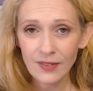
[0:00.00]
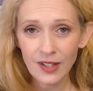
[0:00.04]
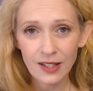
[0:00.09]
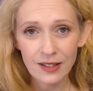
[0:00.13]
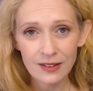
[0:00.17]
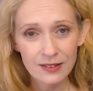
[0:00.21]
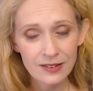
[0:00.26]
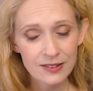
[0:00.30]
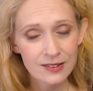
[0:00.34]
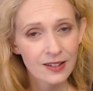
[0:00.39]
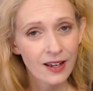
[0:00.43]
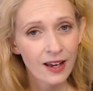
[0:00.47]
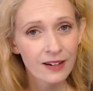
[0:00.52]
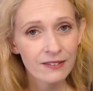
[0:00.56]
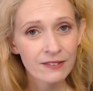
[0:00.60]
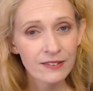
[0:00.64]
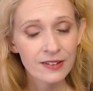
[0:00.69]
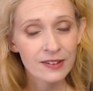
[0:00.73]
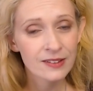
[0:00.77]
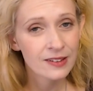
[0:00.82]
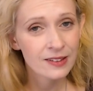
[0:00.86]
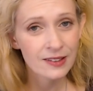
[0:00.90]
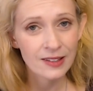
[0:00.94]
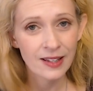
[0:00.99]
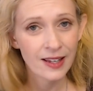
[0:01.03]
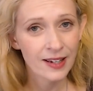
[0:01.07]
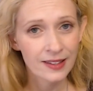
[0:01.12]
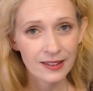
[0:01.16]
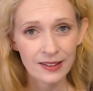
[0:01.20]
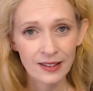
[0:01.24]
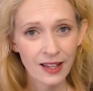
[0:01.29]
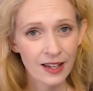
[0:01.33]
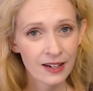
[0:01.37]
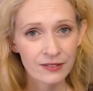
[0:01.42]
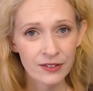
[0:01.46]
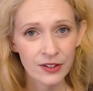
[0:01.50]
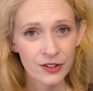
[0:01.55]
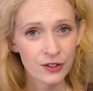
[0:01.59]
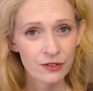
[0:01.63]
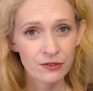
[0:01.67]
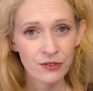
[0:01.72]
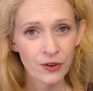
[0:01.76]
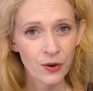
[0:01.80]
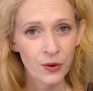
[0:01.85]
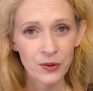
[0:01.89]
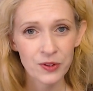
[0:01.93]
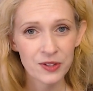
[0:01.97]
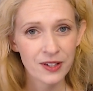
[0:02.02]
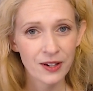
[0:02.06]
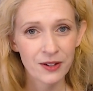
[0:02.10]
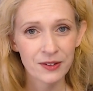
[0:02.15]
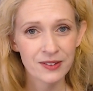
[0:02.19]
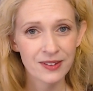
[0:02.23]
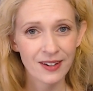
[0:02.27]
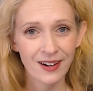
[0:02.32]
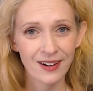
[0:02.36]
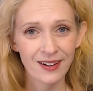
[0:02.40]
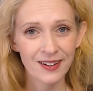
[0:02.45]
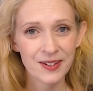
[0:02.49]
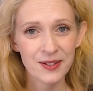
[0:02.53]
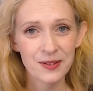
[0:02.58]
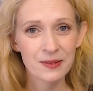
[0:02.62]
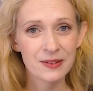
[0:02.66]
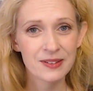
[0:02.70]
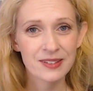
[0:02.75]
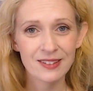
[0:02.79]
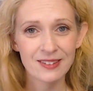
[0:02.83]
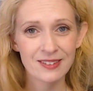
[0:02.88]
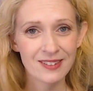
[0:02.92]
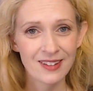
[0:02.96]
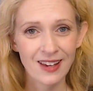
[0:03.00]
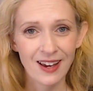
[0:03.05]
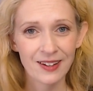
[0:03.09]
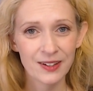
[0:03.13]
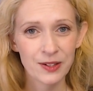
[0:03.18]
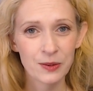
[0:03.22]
It's not like a lot of other folks out there who would do that,